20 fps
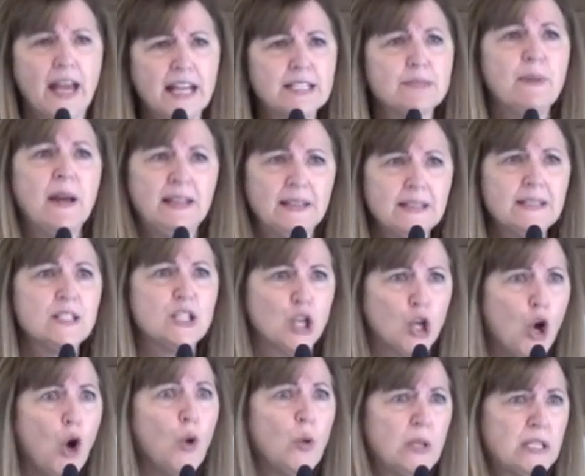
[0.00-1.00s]
That's my list
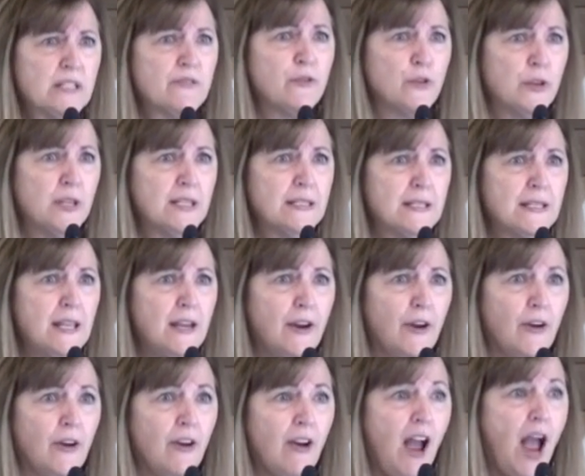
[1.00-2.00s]
of goals for this
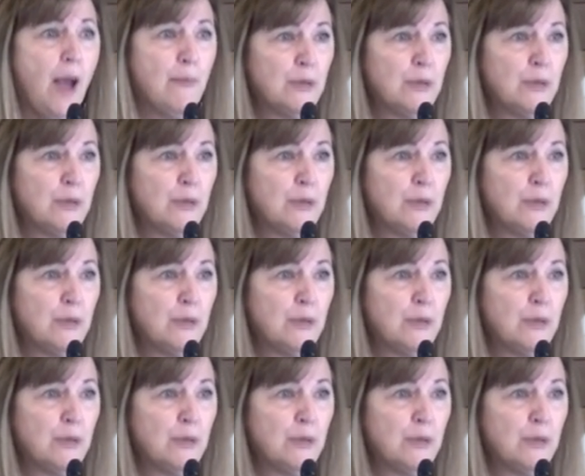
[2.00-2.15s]
year.